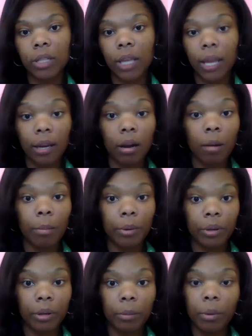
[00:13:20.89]
in our
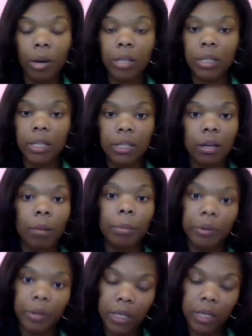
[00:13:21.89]
birthing process and our
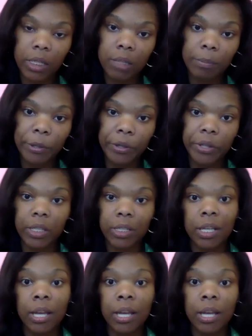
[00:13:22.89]
birthing experience,